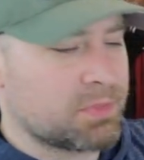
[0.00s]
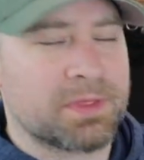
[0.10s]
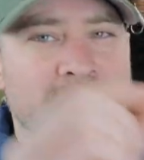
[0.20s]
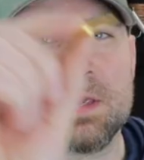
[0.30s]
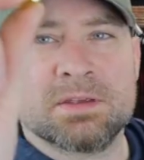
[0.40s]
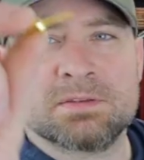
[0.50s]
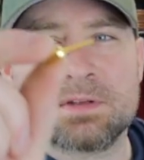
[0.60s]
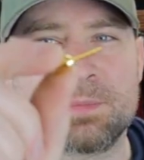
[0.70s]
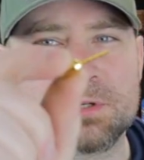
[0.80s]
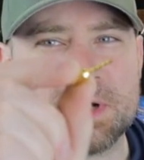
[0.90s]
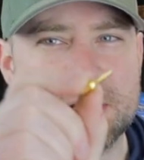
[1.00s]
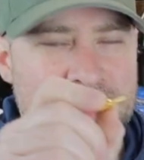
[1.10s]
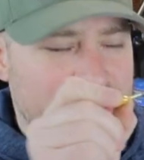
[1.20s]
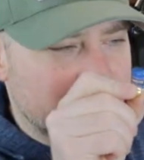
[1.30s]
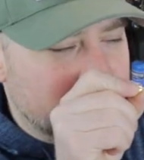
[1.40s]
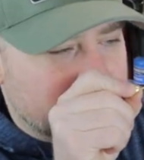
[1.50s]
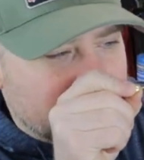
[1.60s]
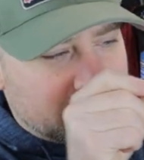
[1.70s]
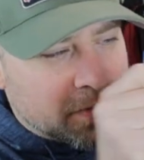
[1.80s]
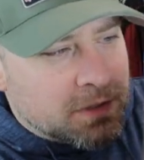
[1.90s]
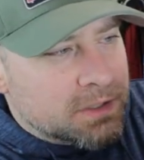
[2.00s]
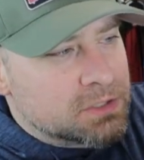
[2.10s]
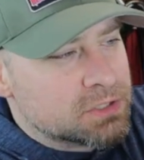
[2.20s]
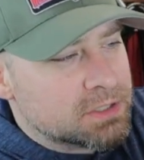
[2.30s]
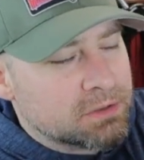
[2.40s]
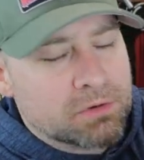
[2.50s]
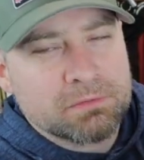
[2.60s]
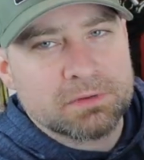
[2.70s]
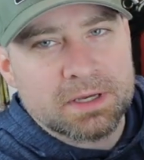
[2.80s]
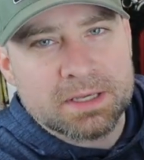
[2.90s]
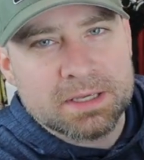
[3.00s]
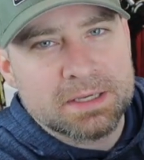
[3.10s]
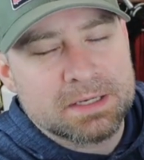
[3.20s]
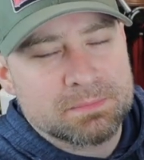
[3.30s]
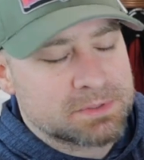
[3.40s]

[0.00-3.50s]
thingies that I'm gonna try to heat up and plunge in and hopefully I can get them